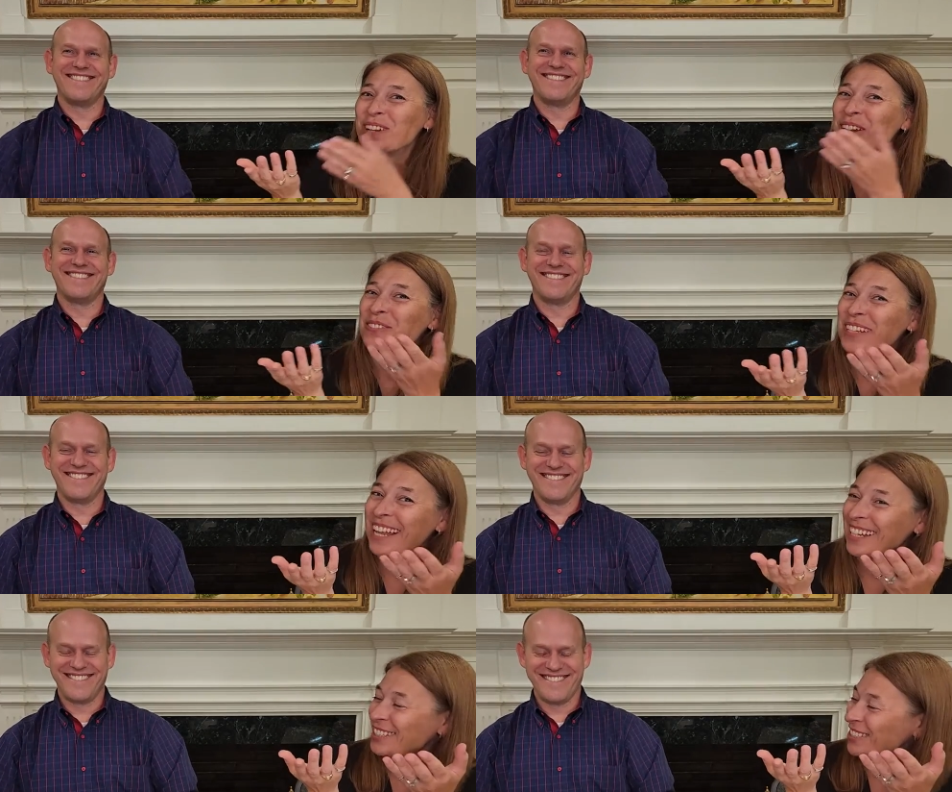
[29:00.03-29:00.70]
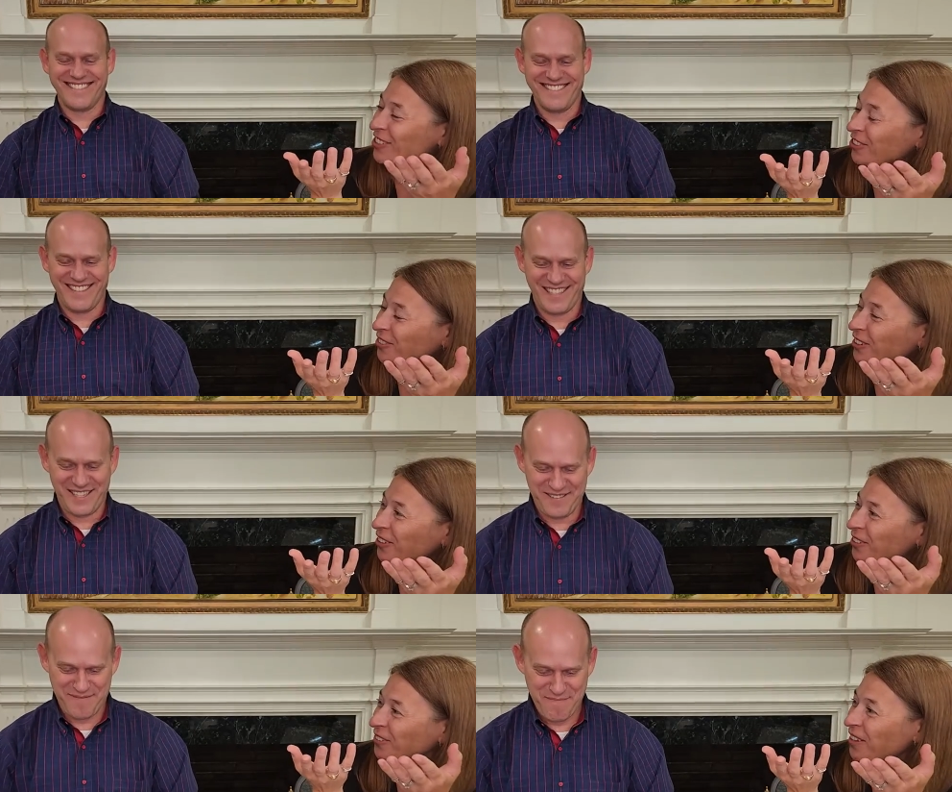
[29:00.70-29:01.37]
Speaker 1: but I mean, that's
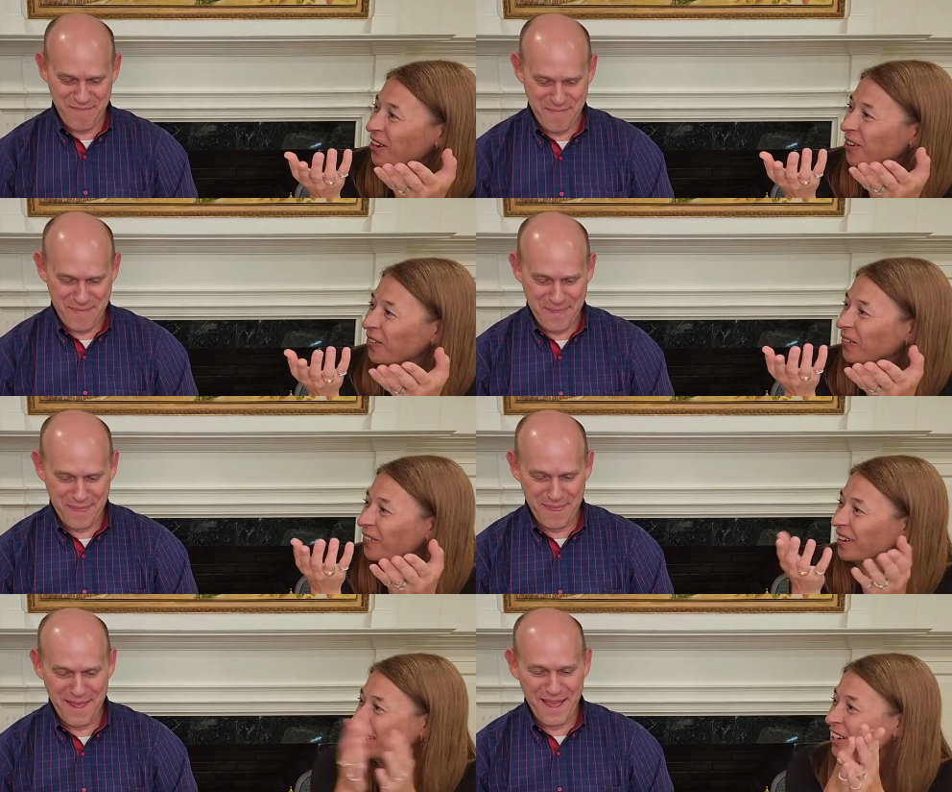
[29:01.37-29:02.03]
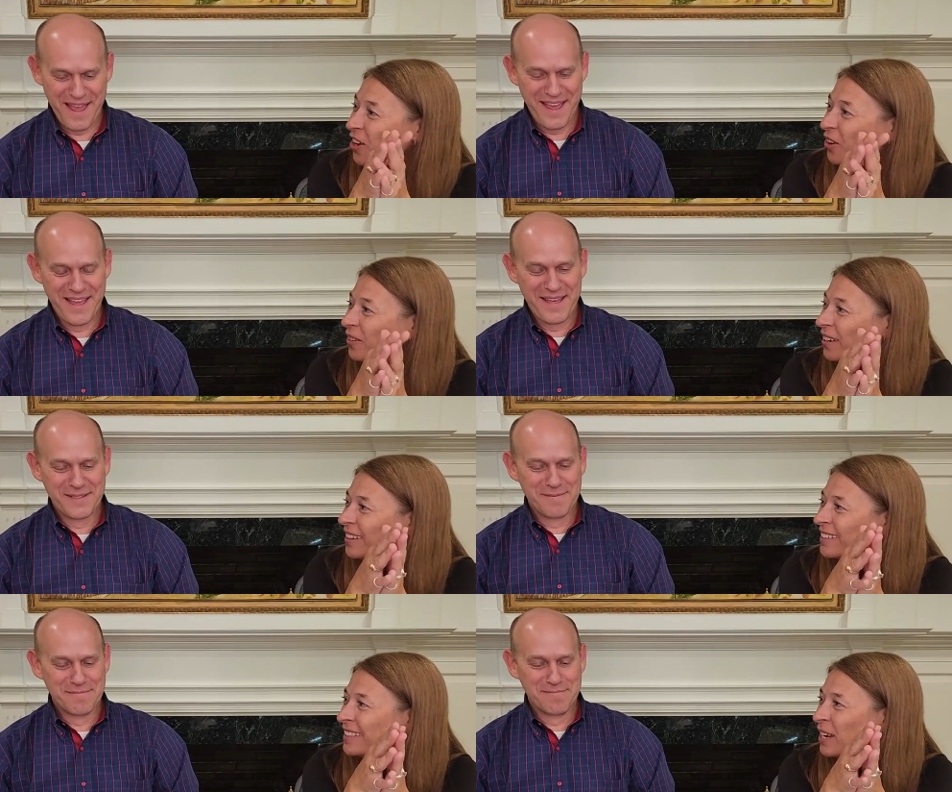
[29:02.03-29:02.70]
true though, you know,
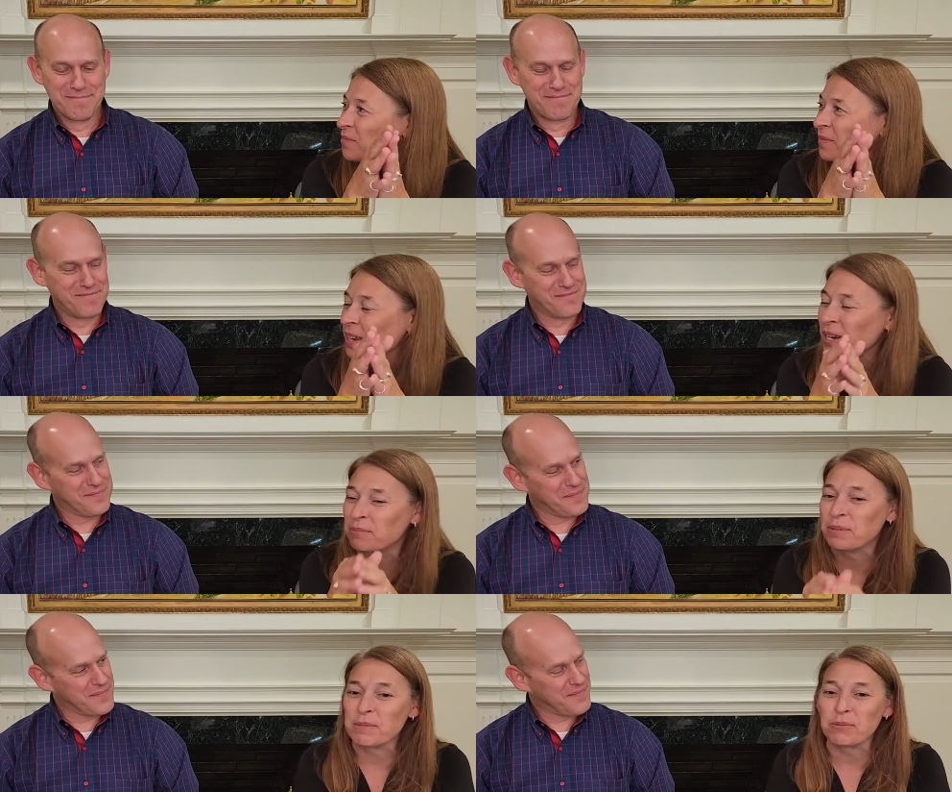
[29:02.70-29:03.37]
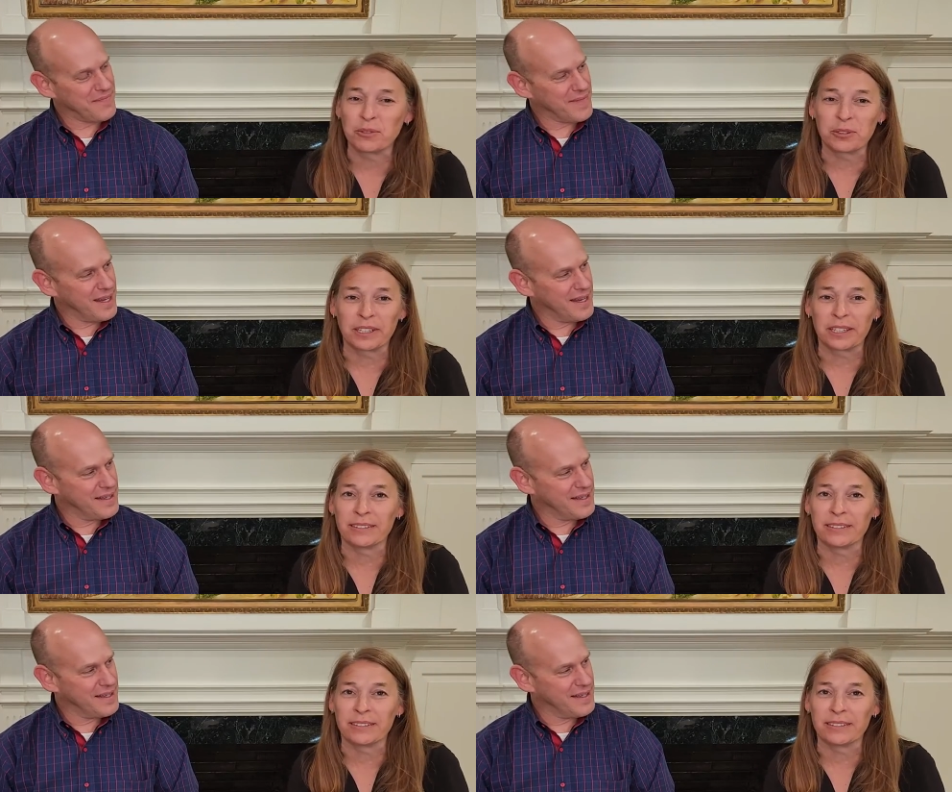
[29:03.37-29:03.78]
and the same thing, people,